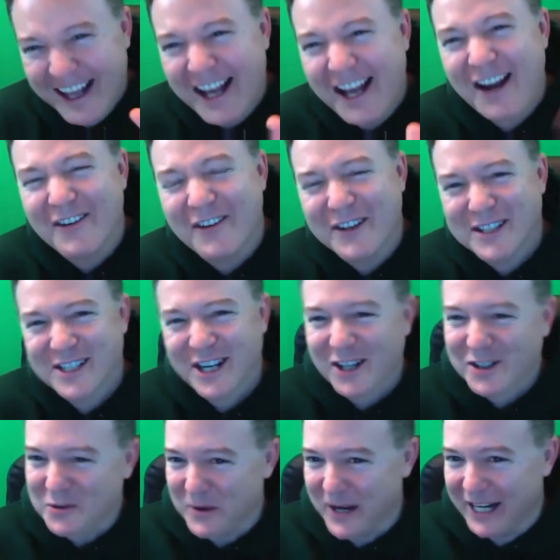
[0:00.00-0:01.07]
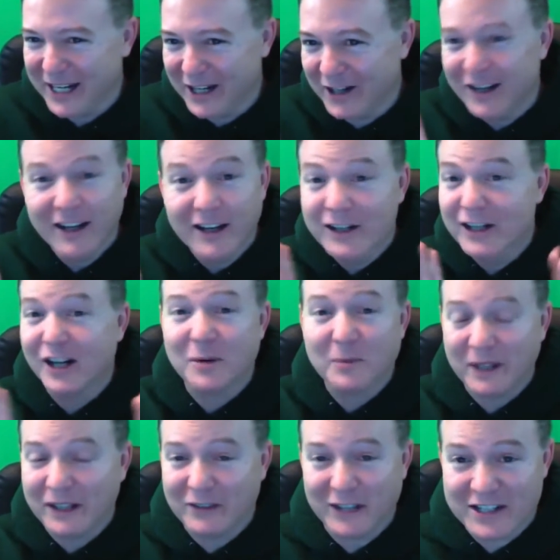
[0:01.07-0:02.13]
Hi, friends. Dr. Wade here. You're not going to
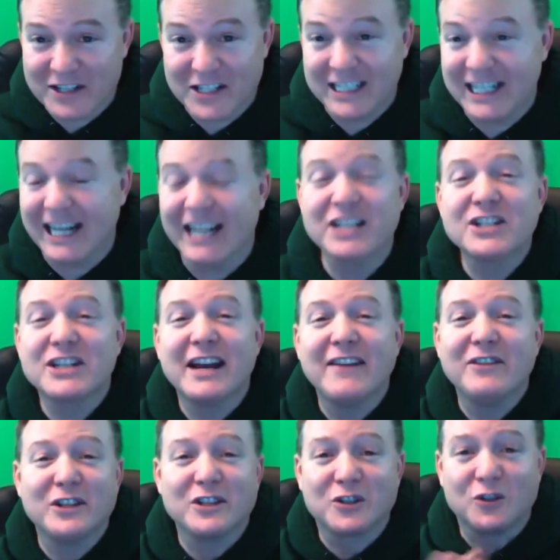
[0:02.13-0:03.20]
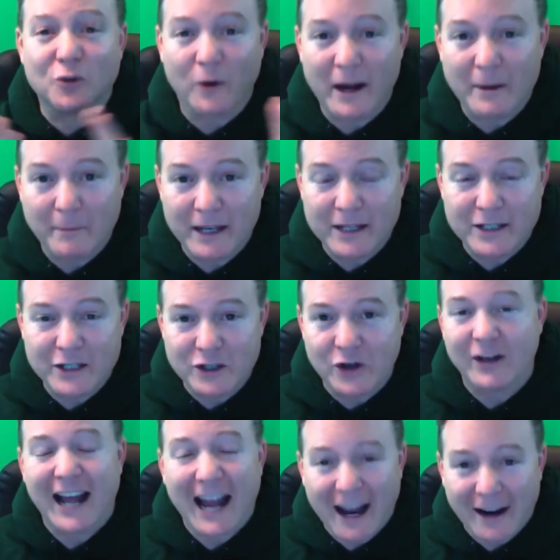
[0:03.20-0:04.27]
believe what I just did. I just gave you this great message
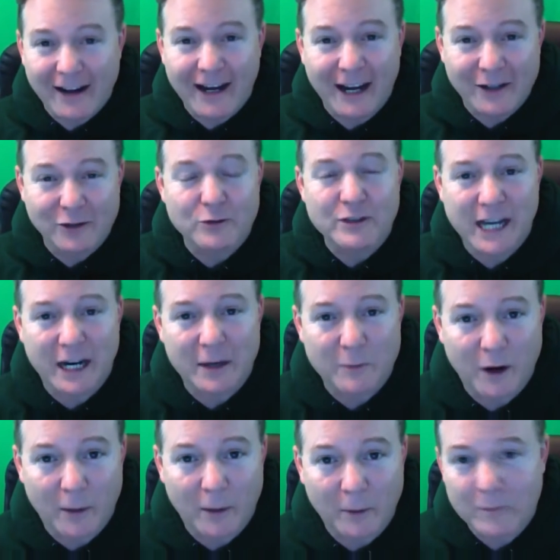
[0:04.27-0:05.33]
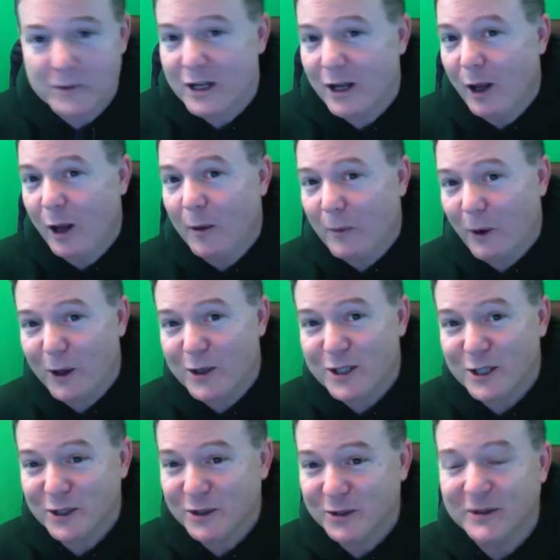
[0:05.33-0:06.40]
on how to handle tech problems, part
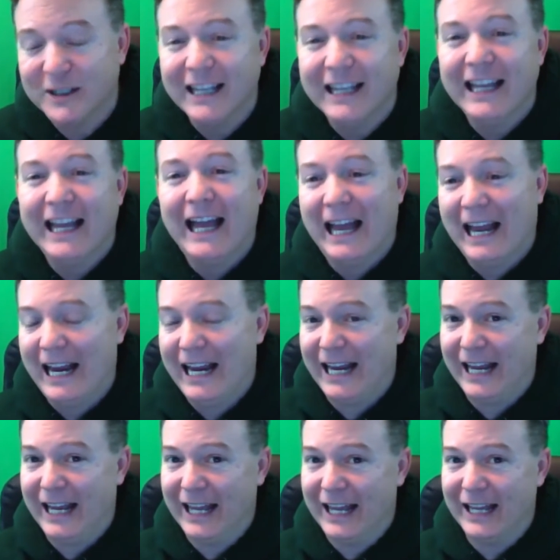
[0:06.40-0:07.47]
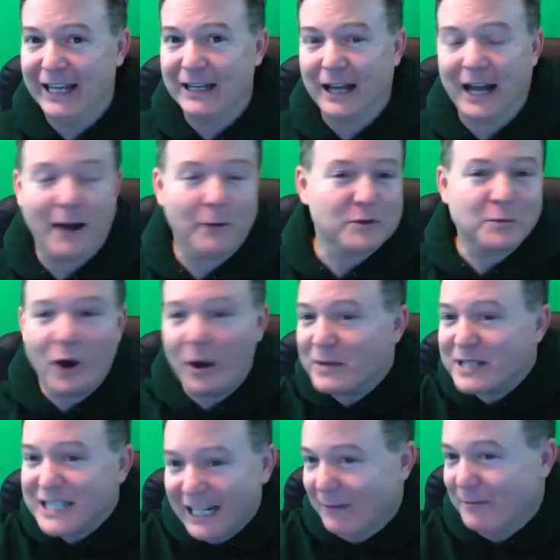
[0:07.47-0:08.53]
two. And I was
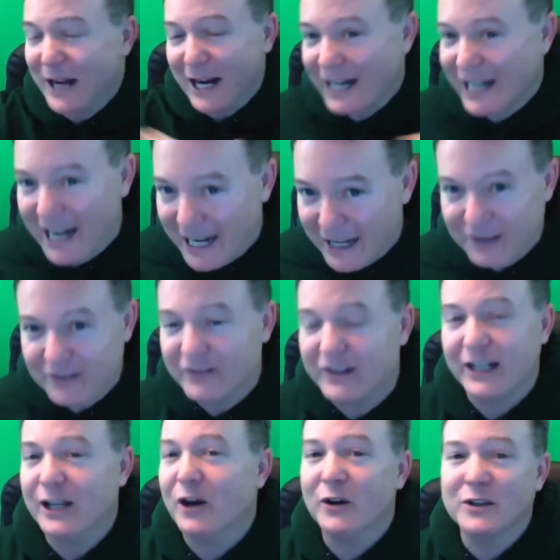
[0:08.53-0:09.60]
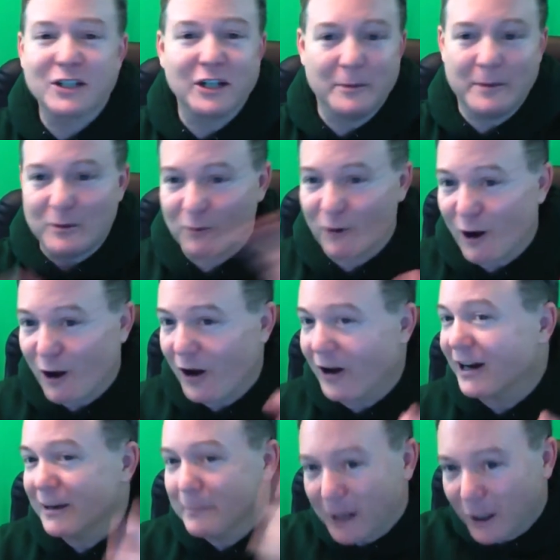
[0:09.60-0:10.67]
promising I'm not going to edit the video. It's going to be raw.
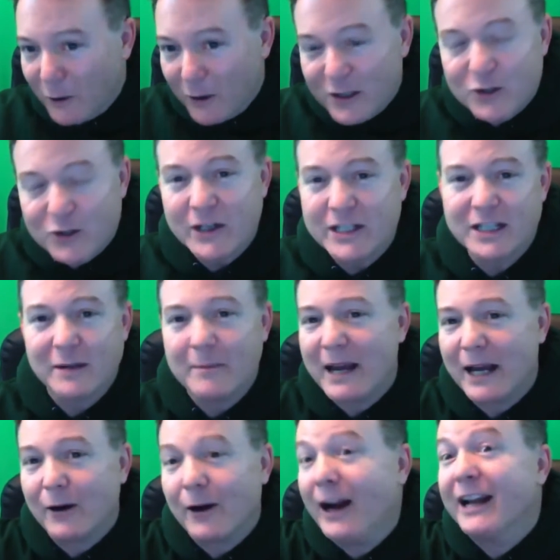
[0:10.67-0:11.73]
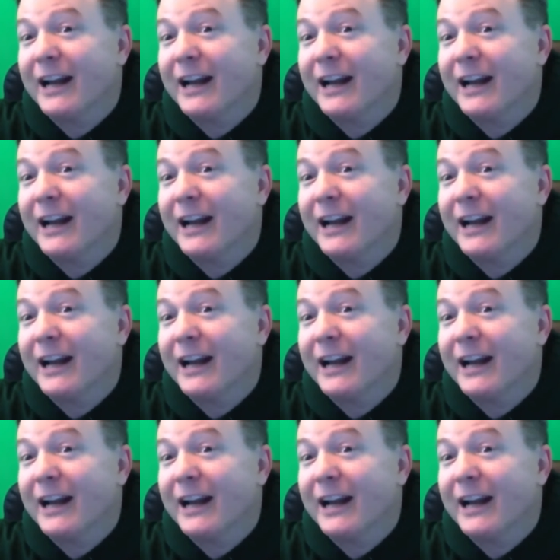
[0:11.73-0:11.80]
My green screen's in the background.